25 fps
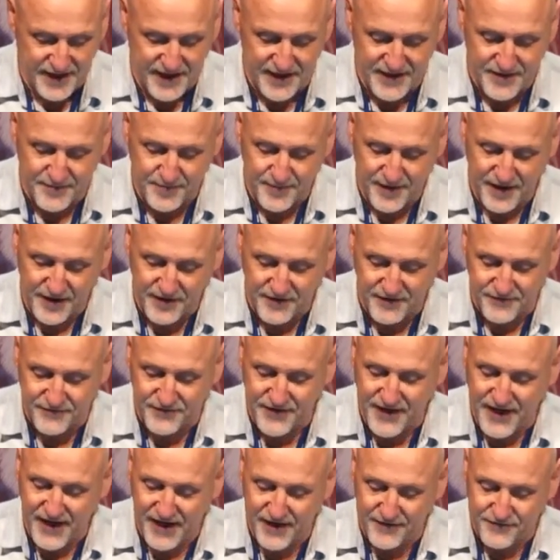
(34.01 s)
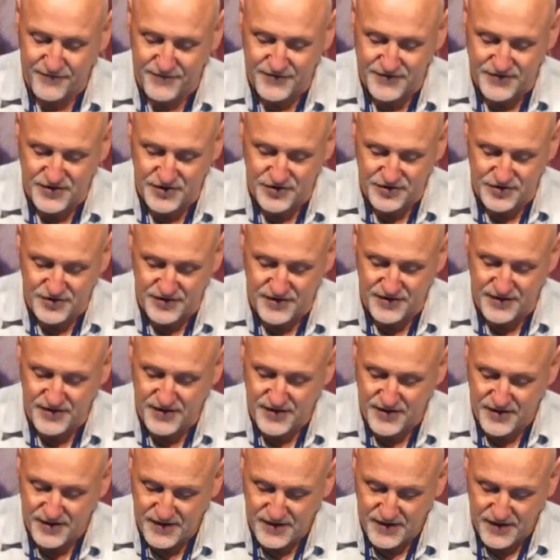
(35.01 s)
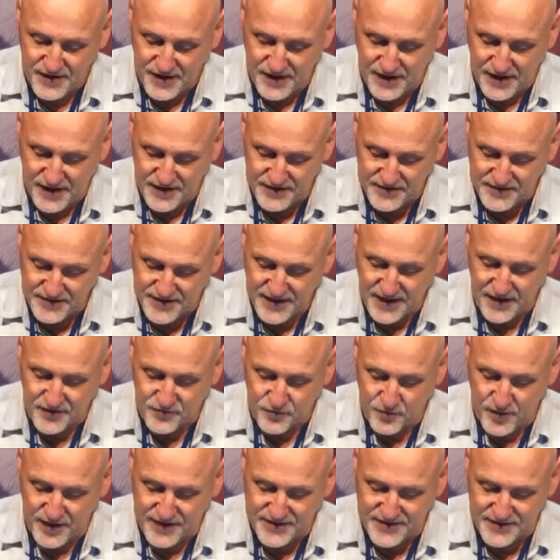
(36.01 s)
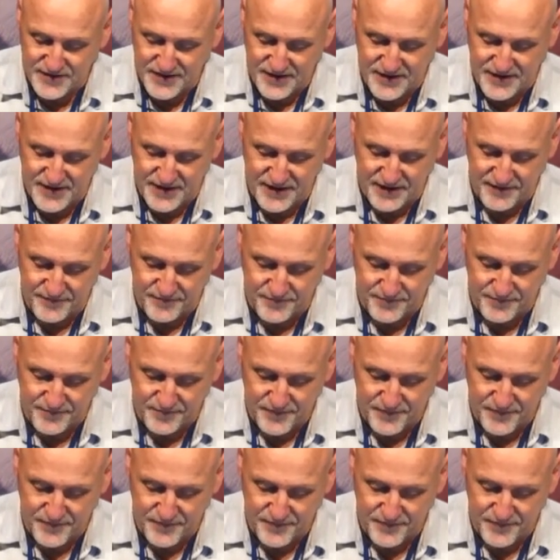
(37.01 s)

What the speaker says: and a palliative care physician in southwest Sydney.